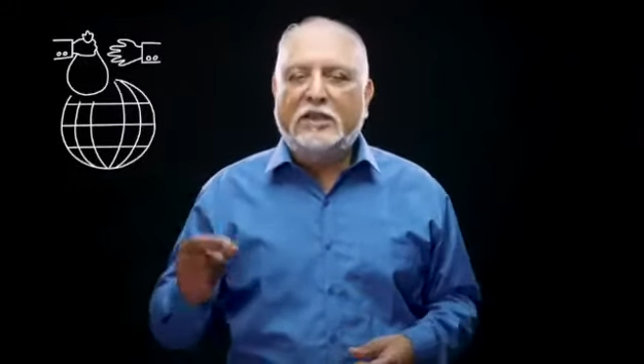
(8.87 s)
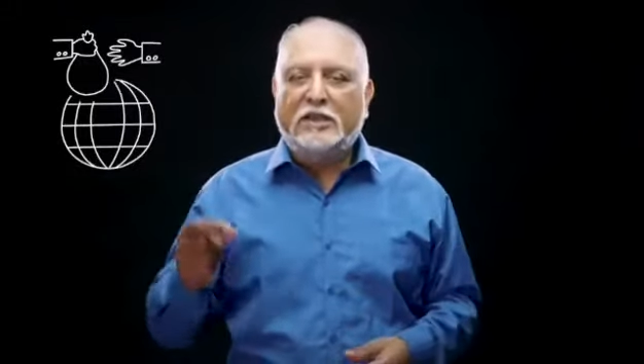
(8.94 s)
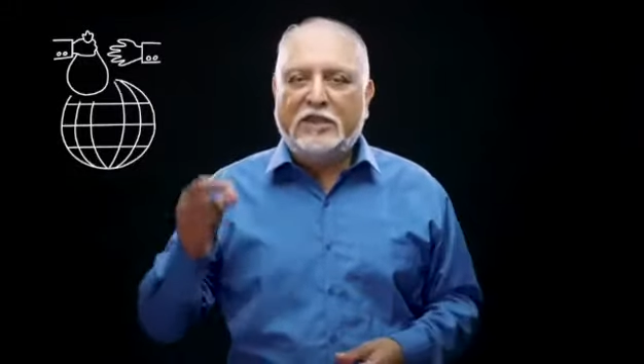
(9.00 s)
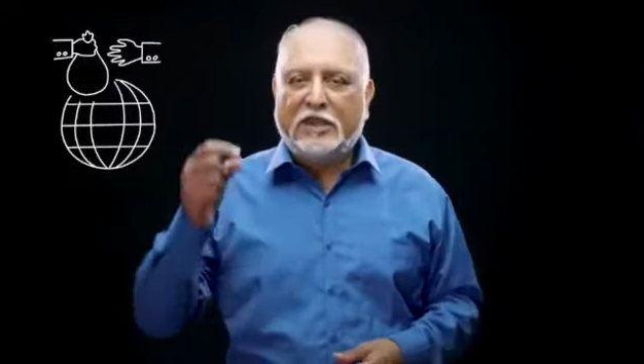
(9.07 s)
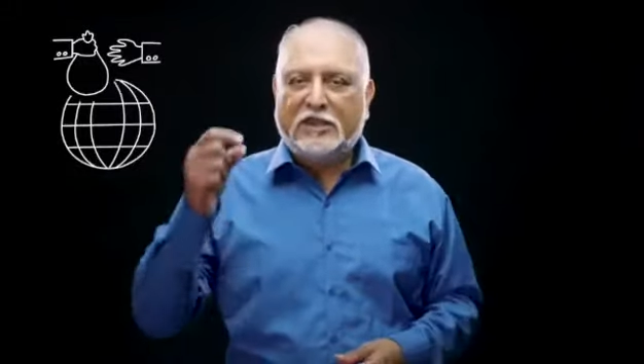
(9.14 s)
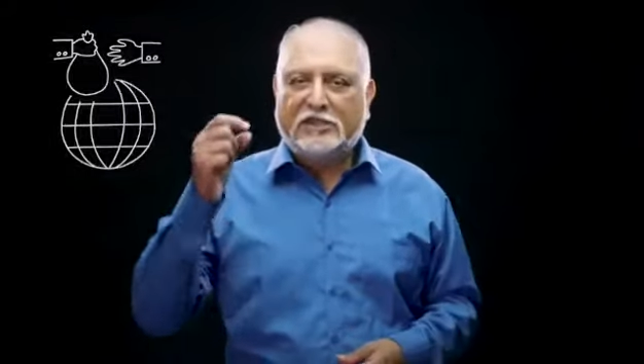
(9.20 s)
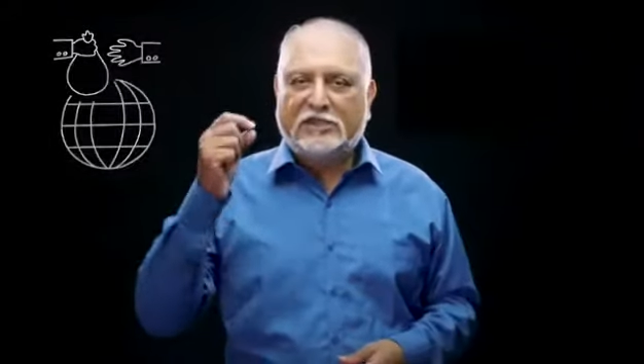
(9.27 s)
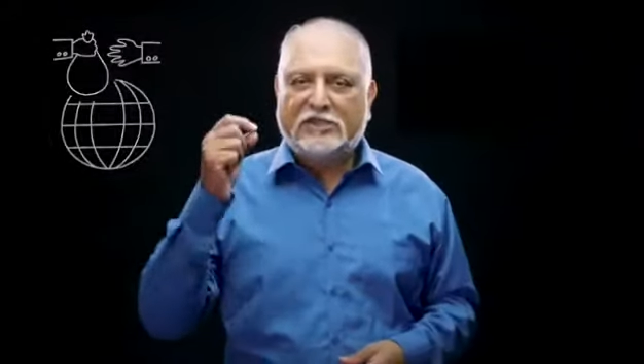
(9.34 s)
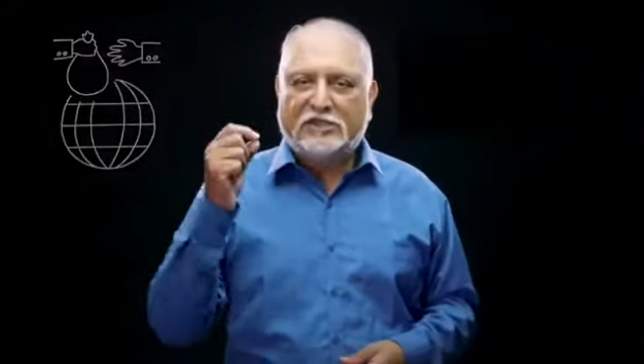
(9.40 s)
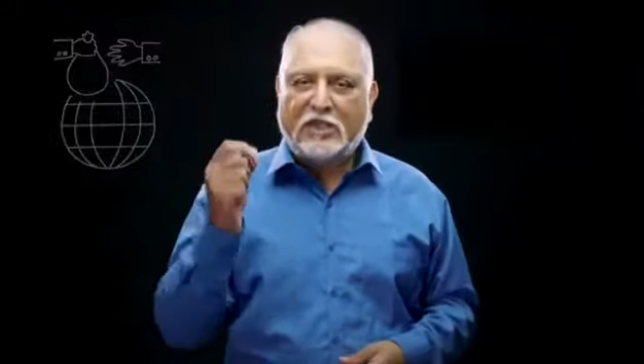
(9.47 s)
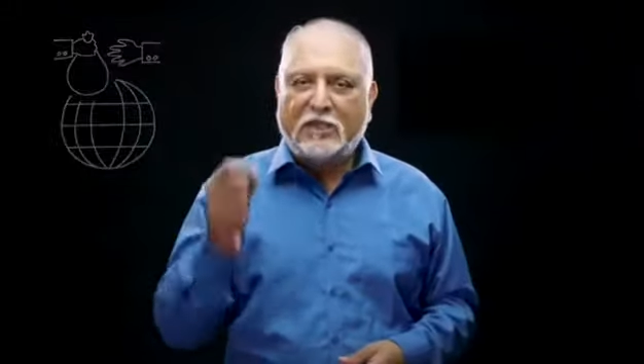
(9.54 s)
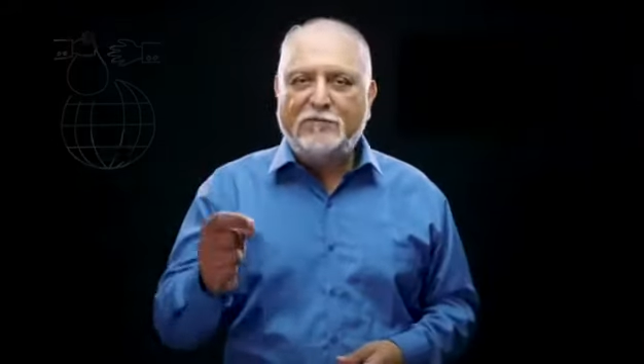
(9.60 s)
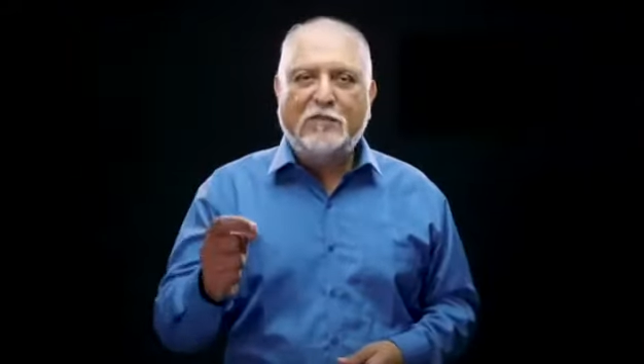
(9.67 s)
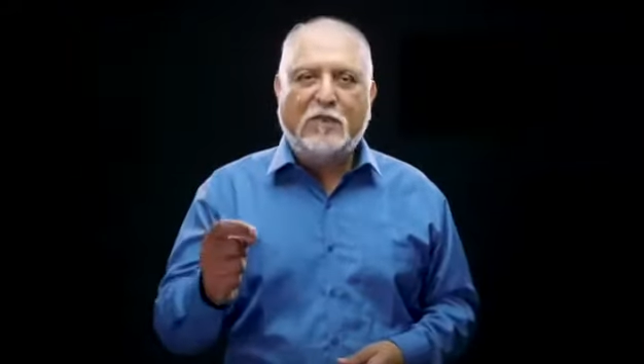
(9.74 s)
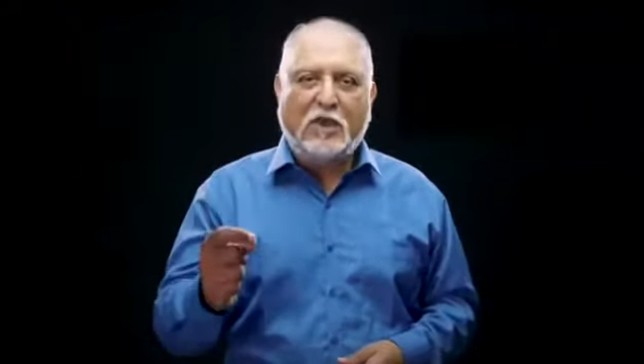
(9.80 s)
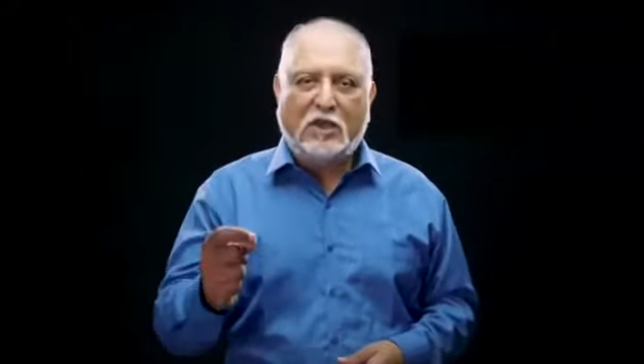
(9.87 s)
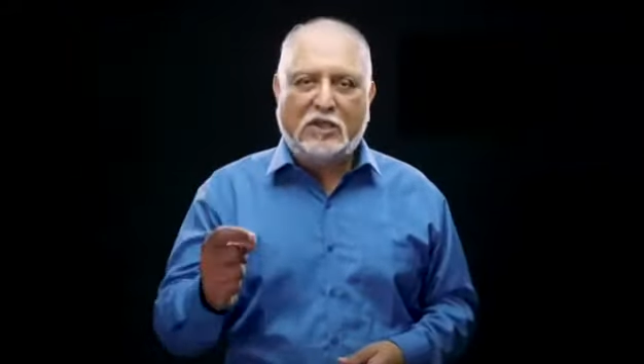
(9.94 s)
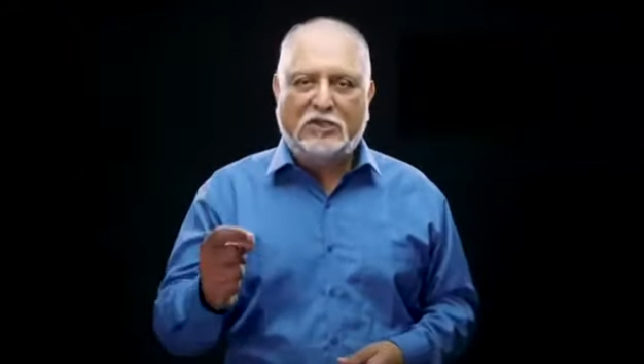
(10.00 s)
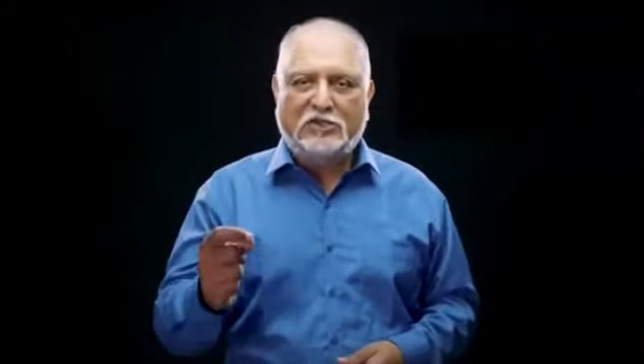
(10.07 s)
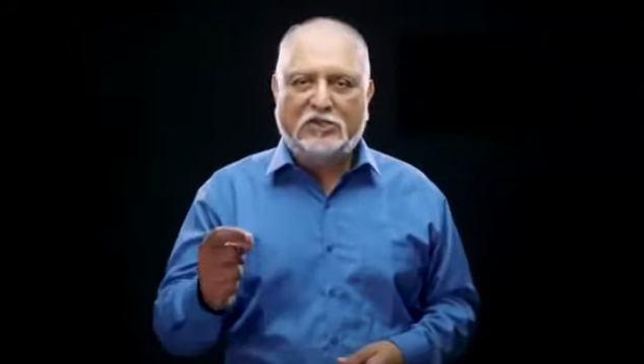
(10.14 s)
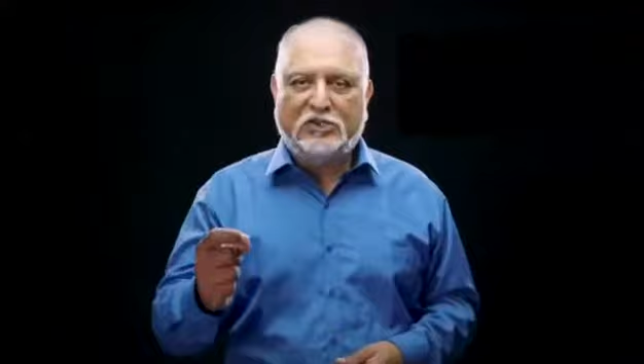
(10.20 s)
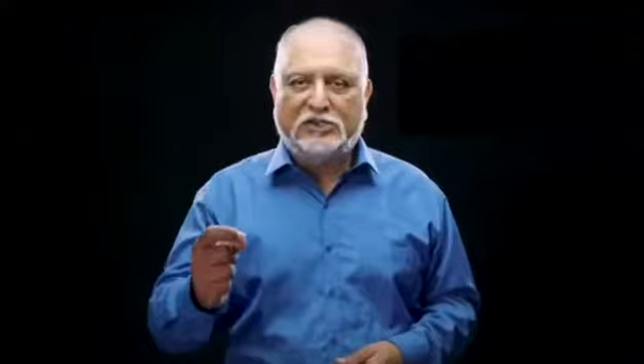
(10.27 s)
that some
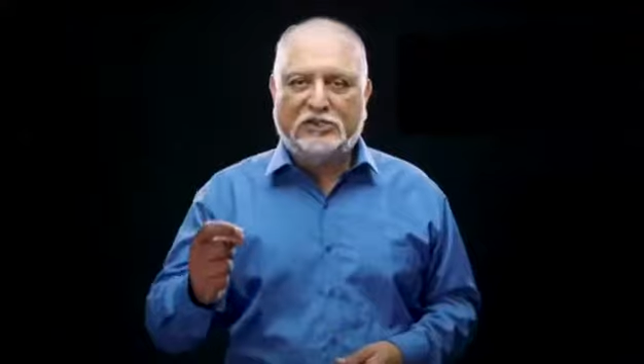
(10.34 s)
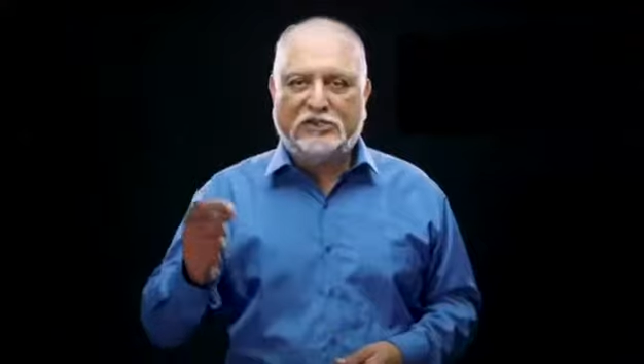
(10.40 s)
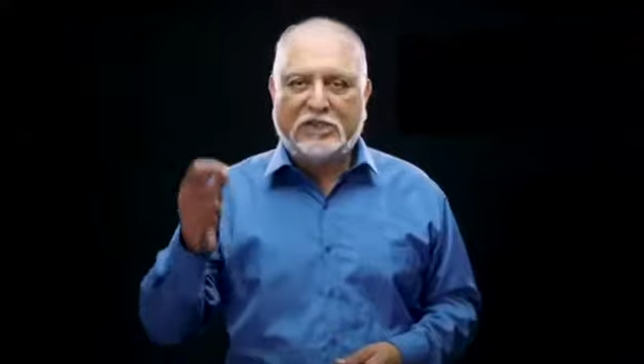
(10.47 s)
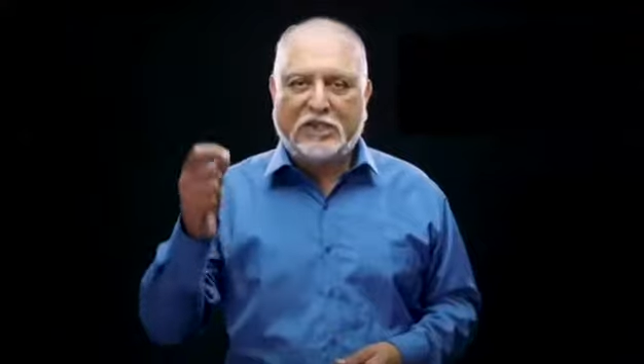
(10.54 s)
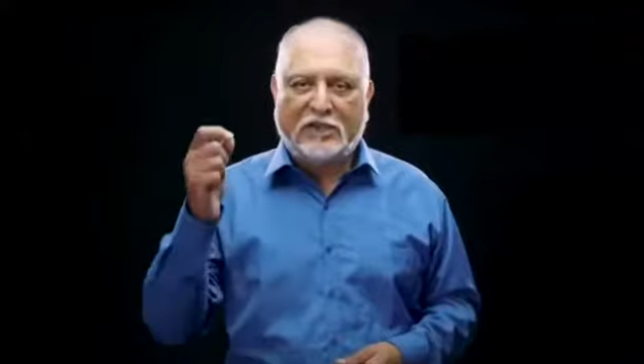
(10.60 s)
cultures